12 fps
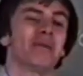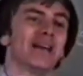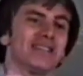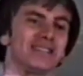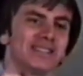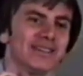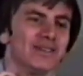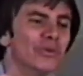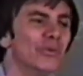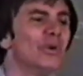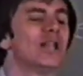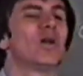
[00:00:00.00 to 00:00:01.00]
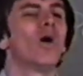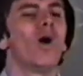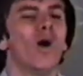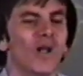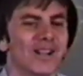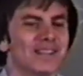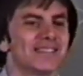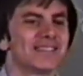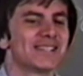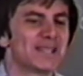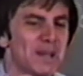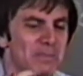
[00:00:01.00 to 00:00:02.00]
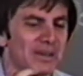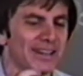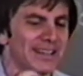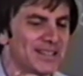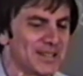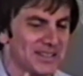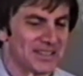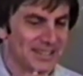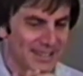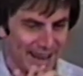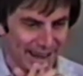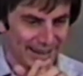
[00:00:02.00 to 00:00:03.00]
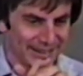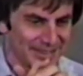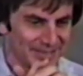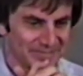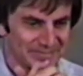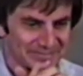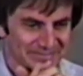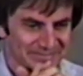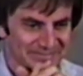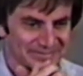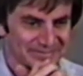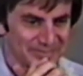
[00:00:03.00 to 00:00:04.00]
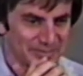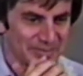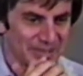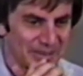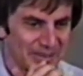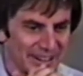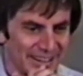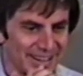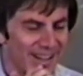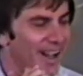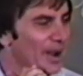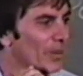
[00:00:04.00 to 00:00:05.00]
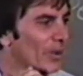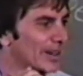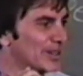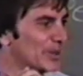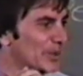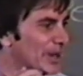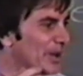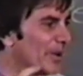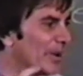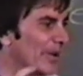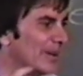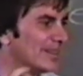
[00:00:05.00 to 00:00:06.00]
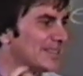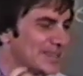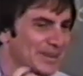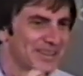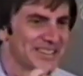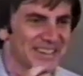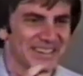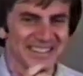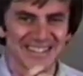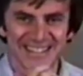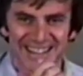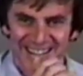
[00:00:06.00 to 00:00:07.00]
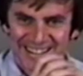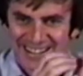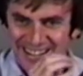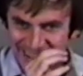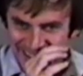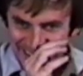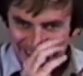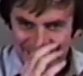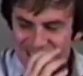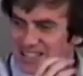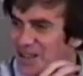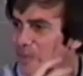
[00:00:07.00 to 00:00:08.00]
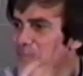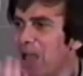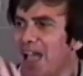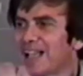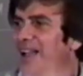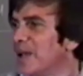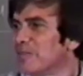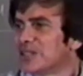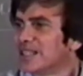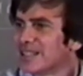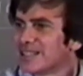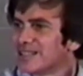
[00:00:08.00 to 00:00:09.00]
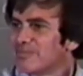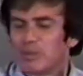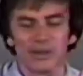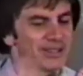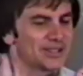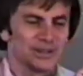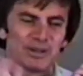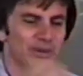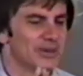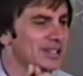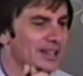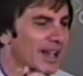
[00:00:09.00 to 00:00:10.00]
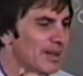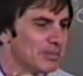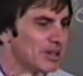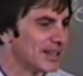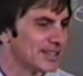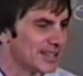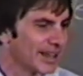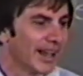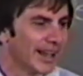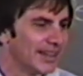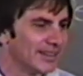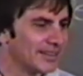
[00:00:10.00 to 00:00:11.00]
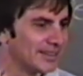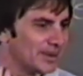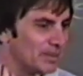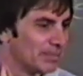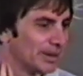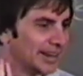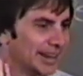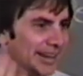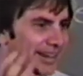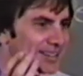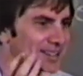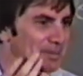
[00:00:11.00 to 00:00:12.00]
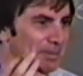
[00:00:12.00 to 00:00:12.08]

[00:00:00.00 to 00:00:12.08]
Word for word: Mason recalls somebody to the stand. All right, I want to recall so and so to the stand. So back comes this person who escaped unscathed, completely innocent